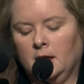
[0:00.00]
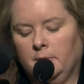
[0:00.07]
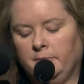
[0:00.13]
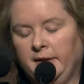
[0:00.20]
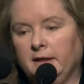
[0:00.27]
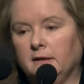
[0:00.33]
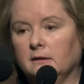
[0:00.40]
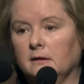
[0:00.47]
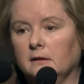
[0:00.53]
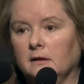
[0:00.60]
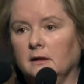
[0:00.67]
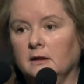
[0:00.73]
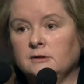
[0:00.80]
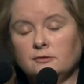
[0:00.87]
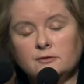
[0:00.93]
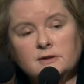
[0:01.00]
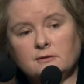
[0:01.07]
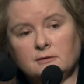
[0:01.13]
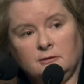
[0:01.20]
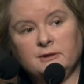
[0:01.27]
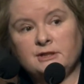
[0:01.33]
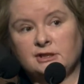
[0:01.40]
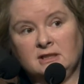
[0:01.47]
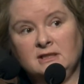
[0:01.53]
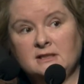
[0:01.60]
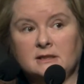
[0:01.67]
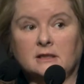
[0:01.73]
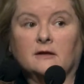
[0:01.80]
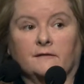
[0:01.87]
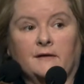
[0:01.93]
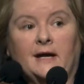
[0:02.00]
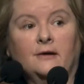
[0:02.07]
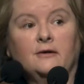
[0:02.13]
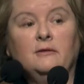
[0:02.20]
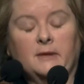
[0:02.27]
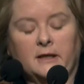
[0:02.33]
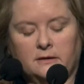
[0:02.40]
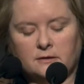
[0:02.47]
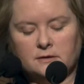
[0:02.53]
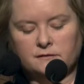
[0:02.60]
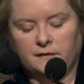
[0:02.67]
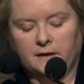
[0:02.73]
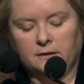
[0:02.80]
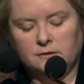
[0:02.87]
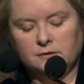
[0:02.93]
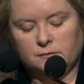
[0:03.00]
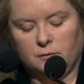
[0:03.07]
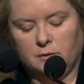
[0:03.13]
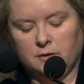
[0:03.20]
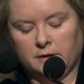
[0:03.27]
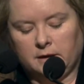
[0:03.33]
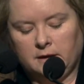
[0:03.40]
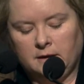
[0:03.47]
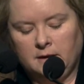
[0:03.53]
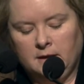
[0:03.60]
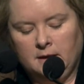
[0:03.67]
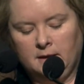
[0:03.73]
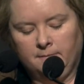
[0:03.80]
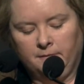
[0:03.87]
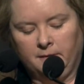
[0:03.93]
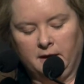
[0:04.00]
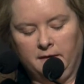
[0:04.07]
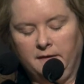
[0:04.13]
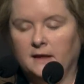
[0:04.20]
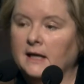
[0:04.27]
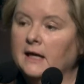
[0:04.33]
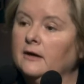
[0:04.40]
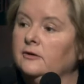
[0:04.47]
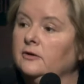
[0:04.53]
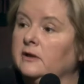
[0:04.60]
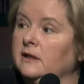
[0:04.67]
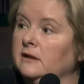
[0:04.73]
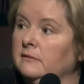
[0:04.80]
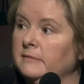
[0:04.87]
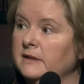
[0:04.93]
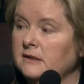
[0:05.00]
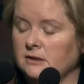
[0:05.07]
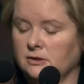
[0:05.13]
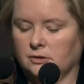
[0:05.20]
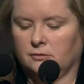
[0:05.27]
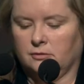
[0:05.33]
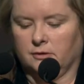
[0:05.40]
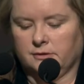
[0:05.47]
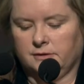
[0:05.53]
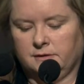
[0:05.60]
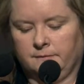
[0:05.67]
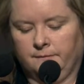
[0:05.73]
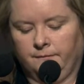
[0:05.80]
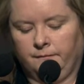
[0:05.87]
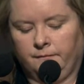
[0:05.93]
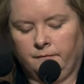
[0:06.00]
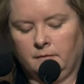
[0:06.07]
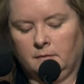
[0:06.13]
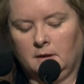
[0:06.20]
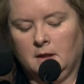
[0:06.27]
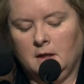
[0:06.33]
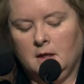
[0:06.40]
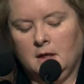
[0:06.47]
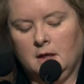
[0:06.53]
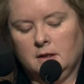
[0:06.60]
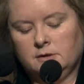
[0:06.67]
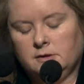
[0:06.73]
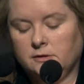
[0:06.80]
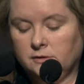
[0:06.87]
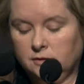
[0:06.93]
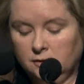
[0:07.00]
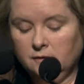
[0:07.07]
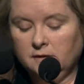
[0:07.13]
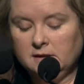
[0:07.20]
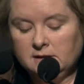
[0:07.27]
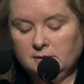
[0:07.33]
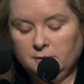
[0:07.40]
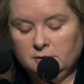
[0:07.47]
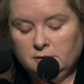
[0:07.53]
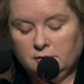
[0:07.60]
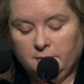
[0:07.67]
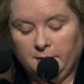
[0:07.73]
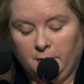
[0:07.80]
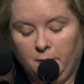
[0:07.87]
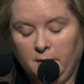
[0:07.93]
But it's also a question, isn't it, of how you make those values work and then how you get your message across. So there's two things I want to talk about.